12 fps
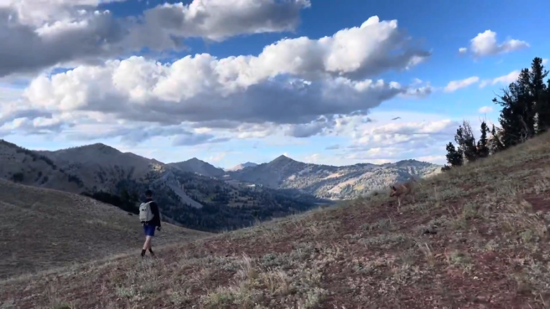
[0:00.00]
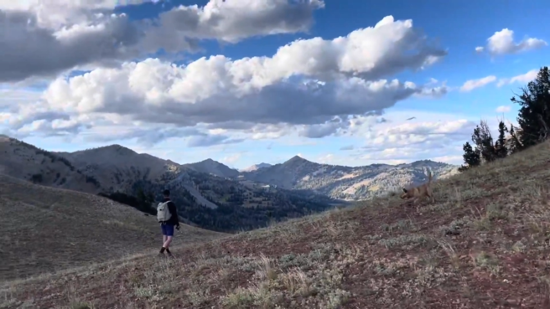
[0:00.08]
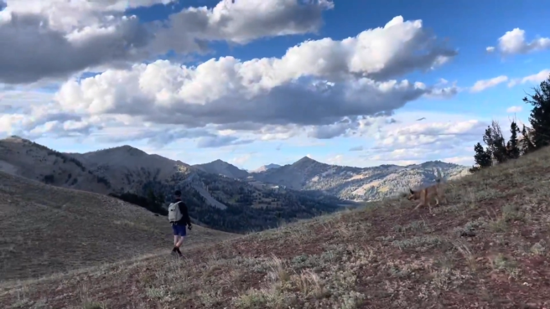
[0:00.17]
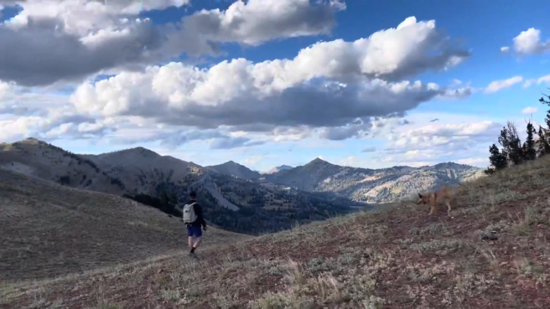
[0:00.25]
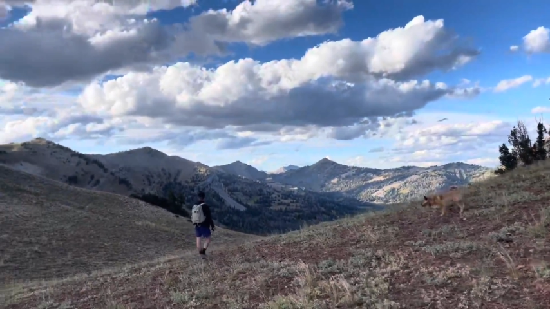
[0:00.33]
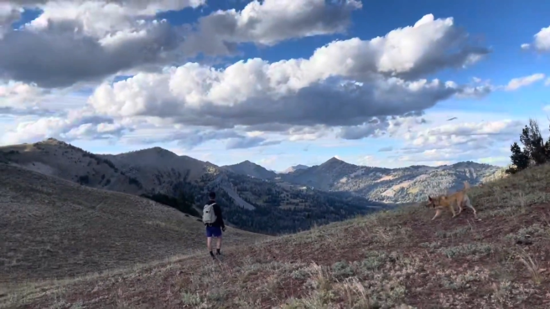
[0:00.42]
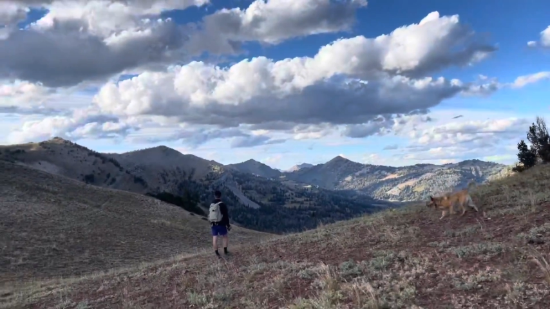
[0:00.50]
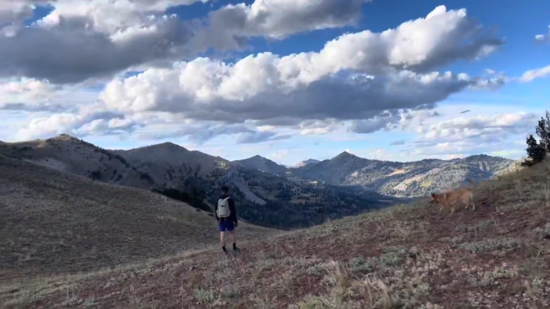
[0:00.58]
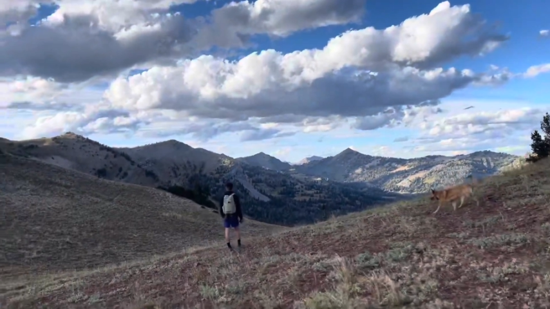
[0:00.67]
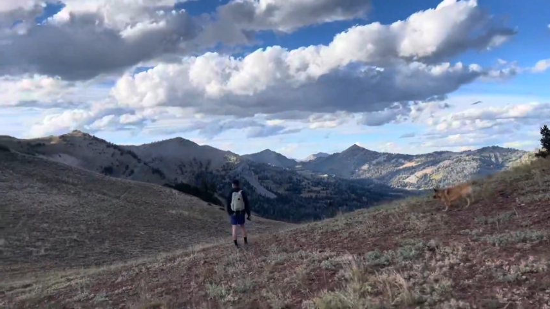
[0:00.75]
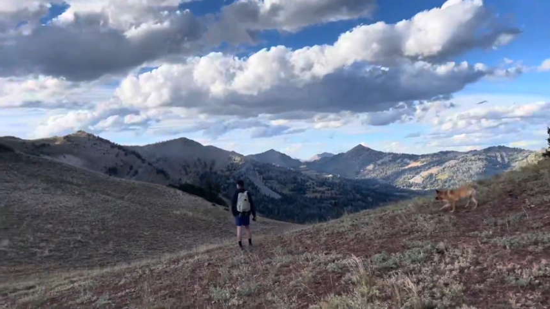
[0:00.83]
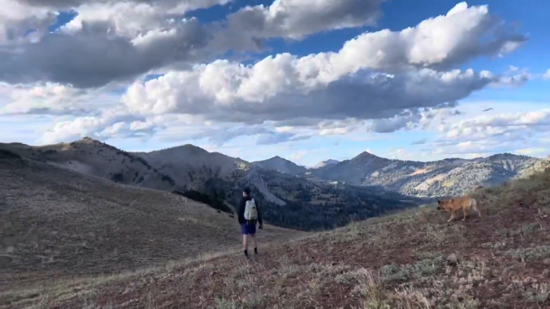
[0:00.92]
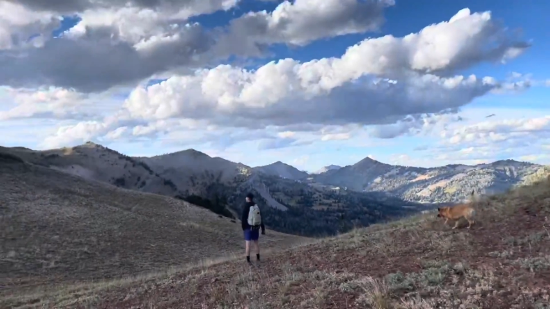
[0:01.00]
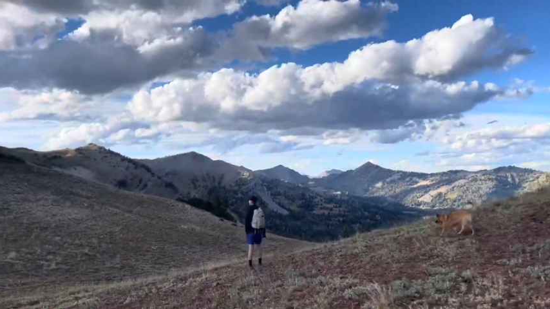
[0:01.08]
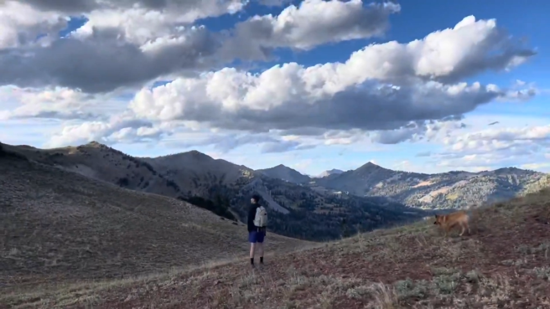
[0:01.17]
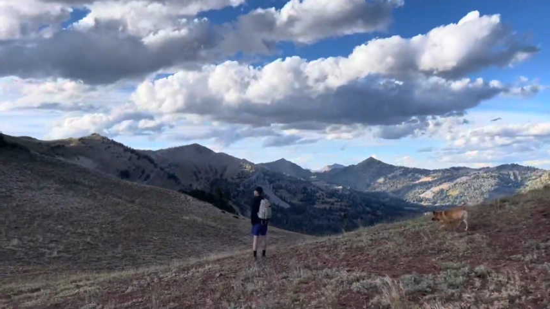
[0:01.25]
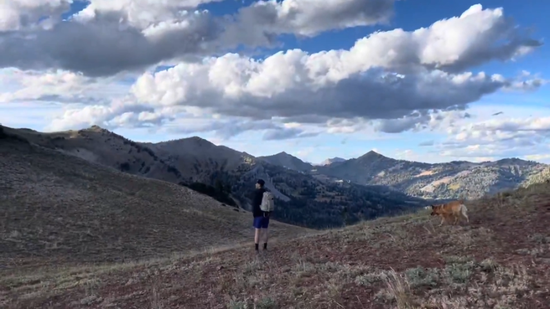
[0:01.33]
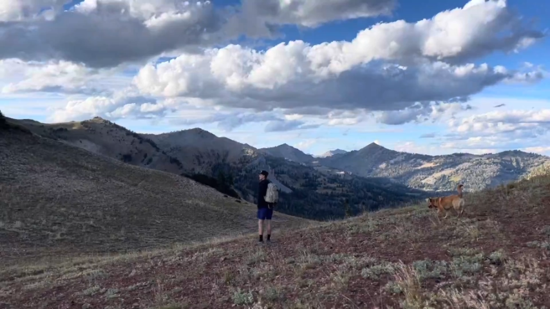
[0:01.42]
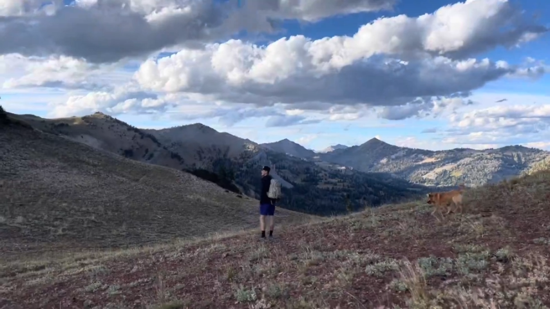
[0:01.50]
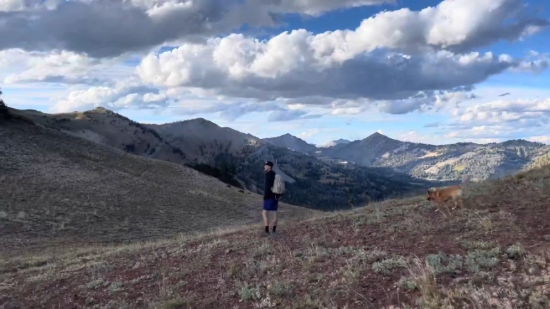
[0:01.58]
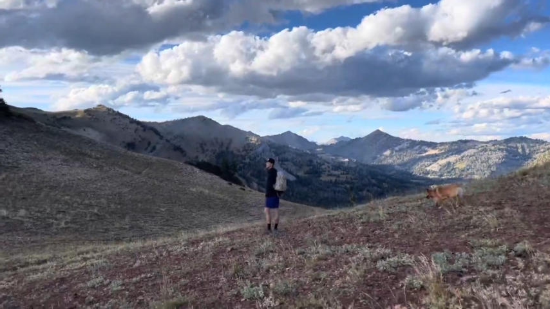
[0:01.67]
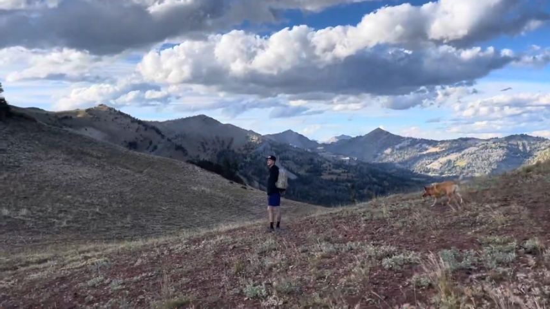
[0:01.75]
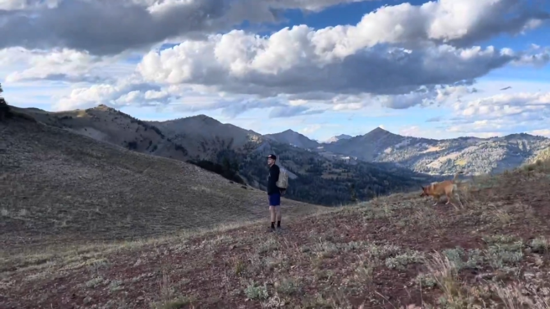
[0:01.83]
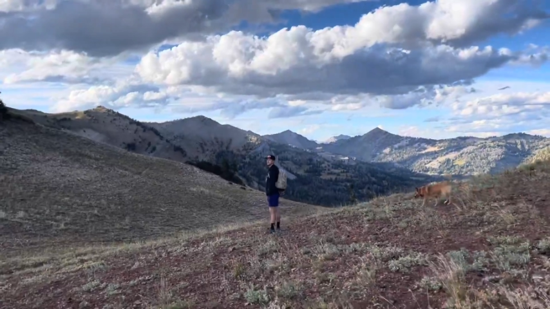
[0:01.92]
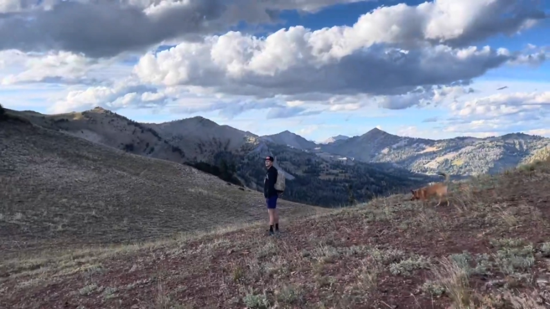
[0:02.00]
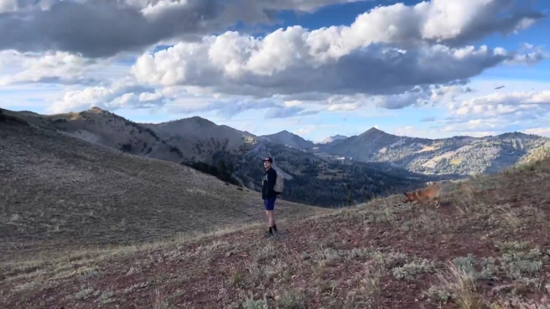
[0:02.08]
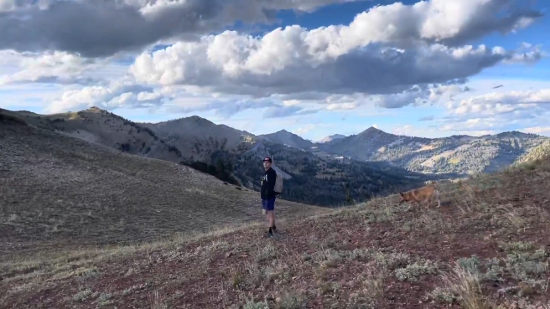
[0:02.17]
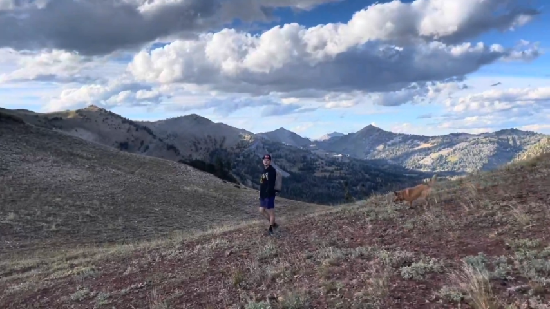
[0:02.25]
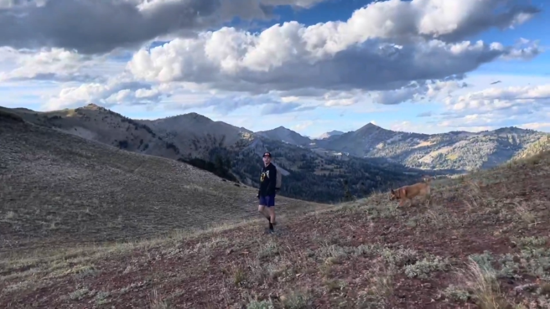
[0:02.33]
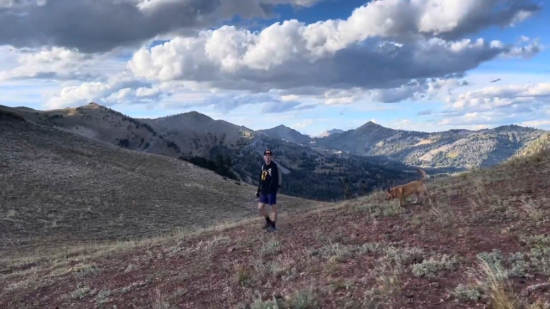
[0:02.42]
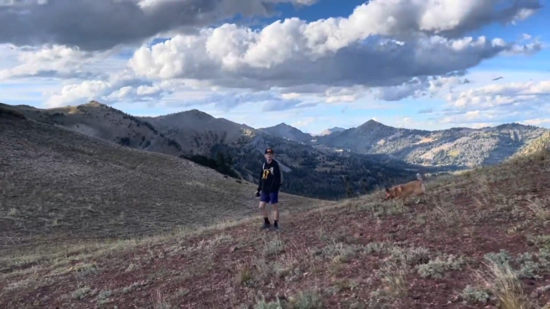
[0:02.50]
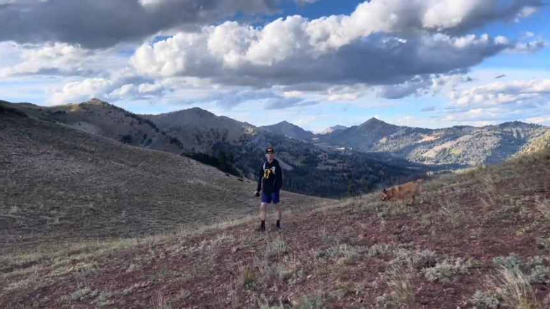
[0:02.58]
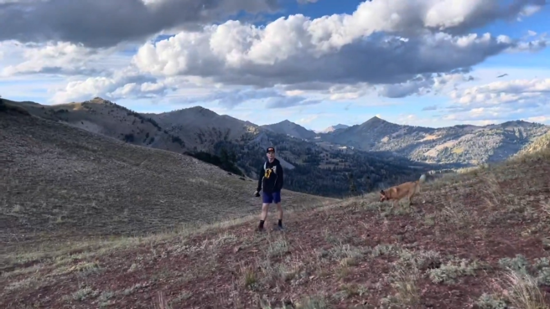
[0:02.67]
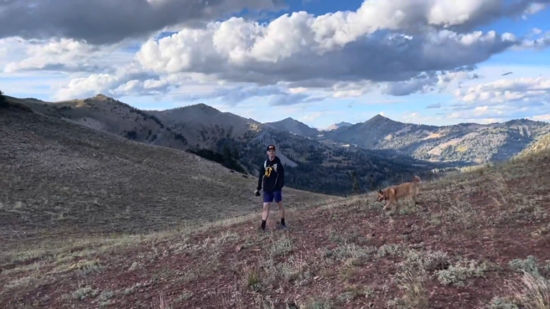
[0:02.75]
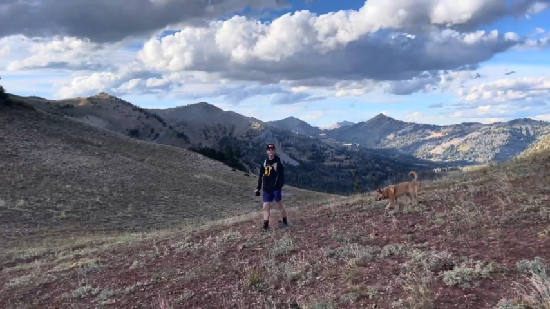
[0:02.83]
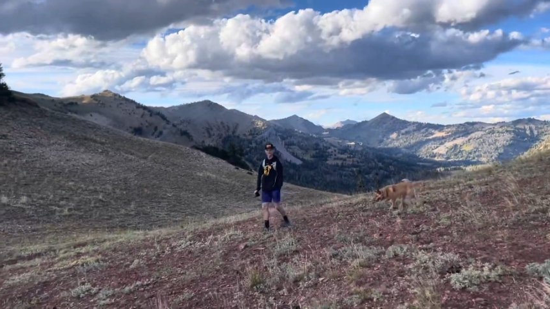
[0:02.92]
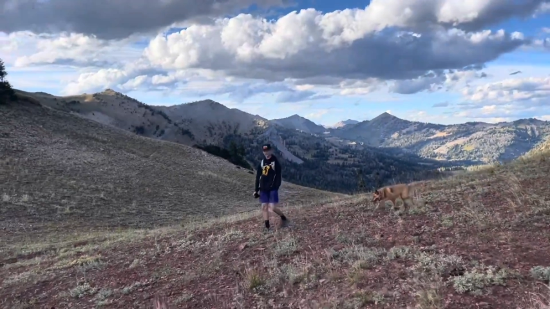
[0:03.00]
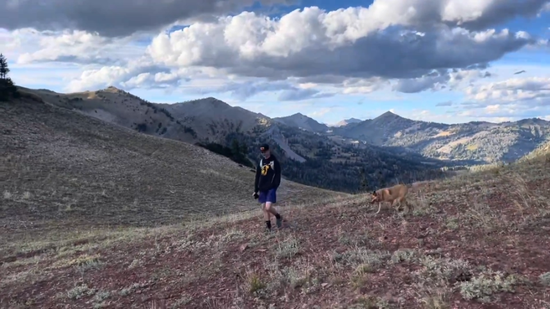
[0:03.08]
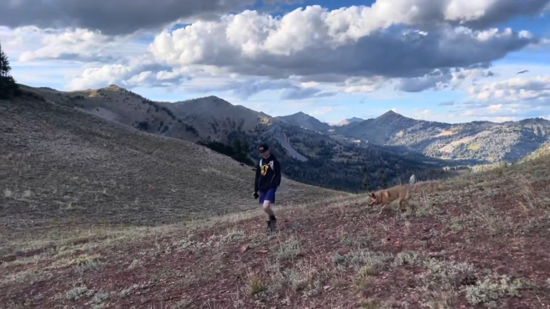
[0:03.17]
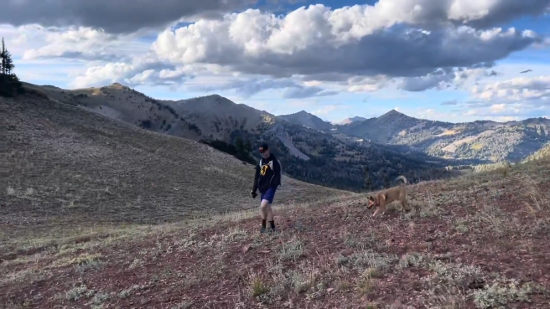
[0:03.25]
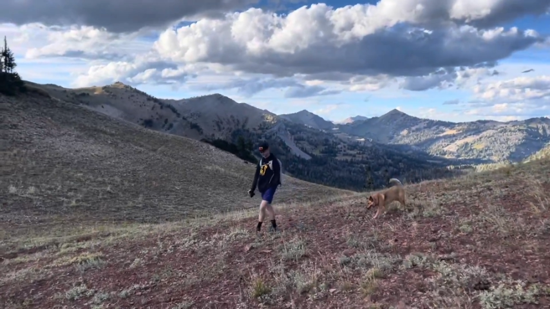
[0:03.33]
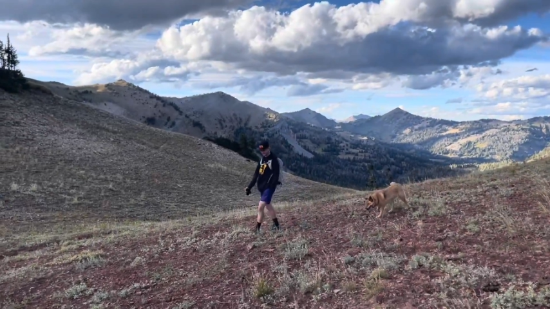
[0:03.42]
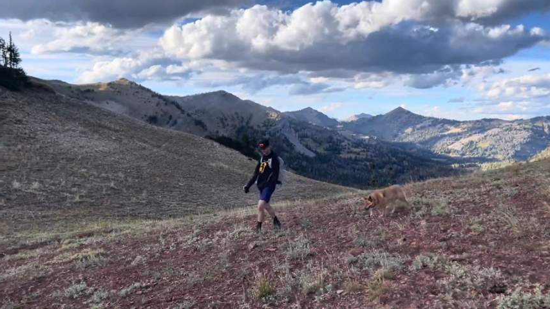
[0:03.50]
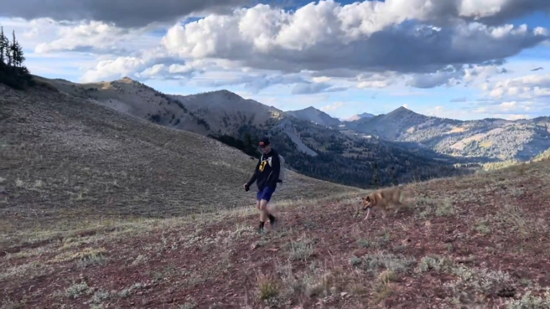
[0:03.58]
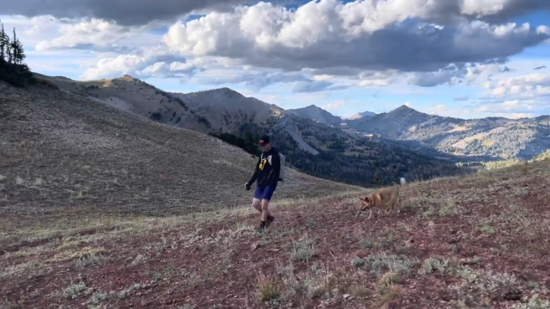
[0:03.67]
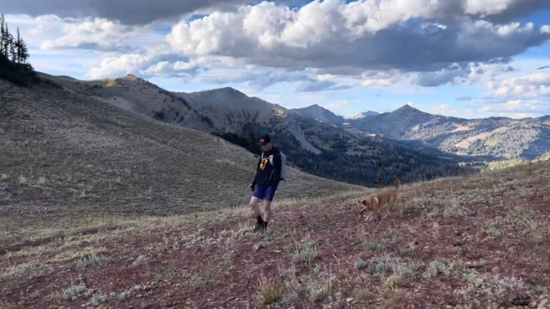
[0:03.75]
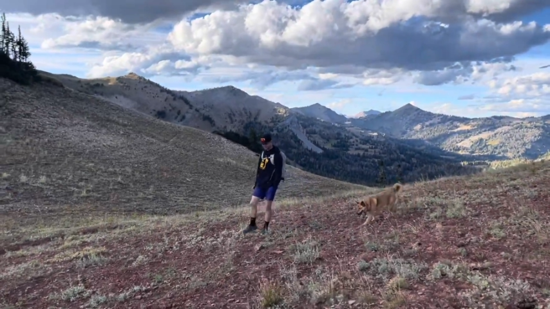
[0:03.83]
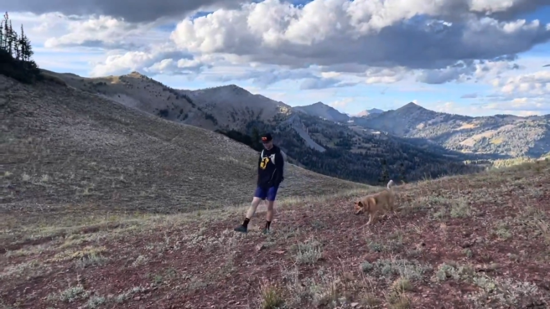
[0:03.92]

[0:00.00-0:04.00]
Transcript: Nobody's mouth can be seen.